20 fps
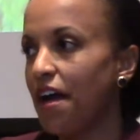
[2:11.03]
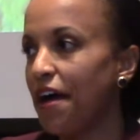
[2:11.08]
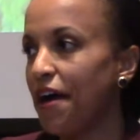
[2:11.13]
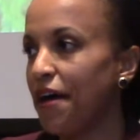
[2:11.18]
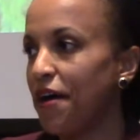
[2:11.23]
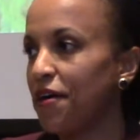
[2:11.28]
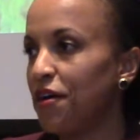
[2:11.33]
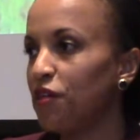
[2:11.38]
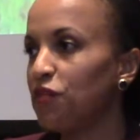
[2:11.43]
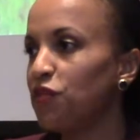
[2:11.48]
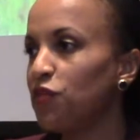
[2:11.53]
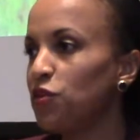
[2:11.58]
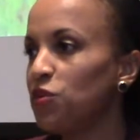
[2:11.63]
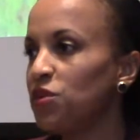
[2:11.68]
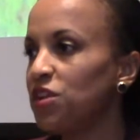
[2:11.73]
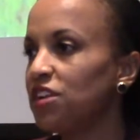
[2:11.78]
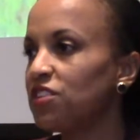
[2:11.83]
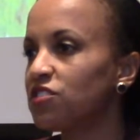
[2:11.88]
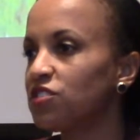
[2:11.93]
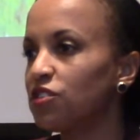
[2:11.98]
A few
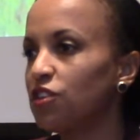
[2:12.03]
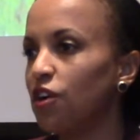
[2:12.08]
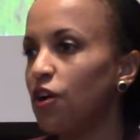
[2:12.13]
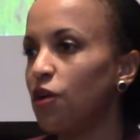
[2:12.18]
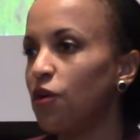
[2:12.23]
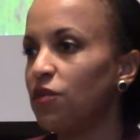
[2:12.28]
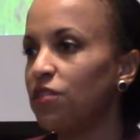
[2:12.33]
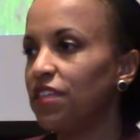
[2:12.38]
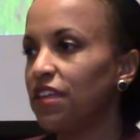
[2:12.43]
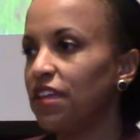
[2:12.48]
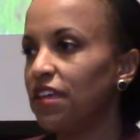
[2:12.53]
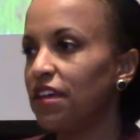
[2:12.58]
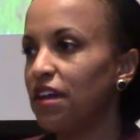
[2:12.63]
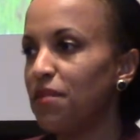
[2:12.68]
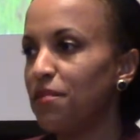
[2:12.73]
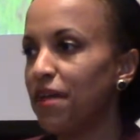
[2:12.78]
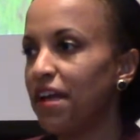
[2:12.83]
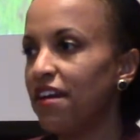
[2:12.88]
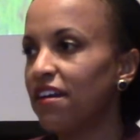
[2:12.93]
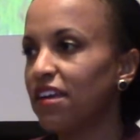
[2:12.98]
years ago, the
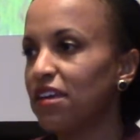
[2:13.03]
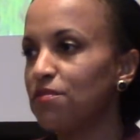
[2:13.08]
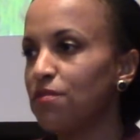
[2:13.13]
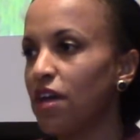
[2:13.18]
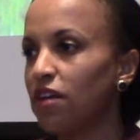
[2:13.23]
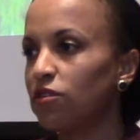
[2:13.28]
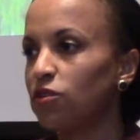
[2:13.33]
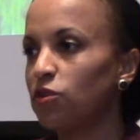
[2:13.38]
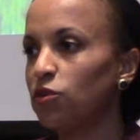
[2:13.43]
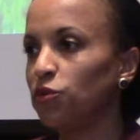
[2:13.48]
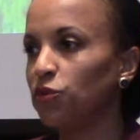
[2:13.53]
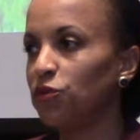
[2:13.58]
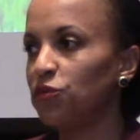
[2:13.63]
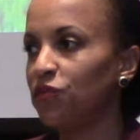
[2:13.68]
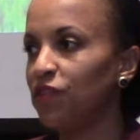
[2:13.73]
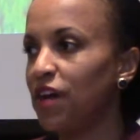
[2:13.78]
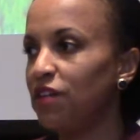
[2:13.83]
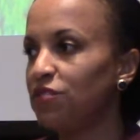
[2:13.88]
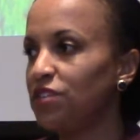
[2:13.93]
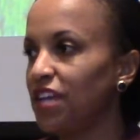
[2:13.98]
American Medical Group
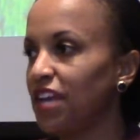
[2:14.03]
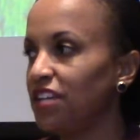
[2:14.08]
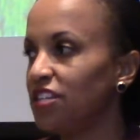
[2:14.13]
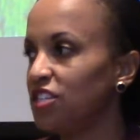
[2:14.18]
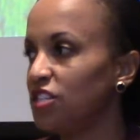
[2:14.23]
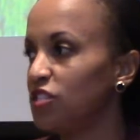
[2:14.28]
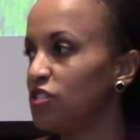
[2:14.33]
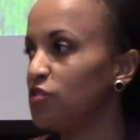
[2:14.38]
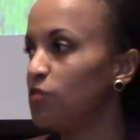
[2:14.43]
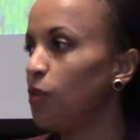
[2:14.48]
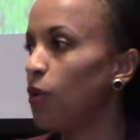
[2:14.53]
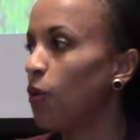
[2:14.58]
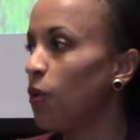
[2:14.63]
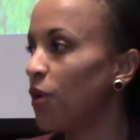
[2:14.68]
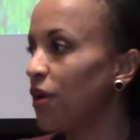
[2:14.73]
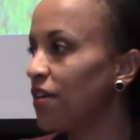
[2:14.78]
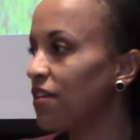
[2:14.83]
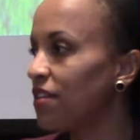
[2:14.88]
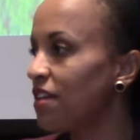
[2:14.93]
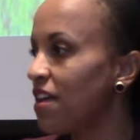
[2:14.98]
Foundation's
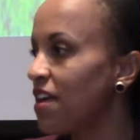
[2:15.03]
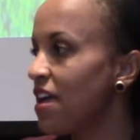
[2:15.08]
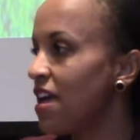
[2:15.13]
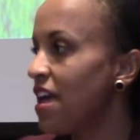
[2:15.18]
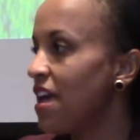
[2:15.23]
board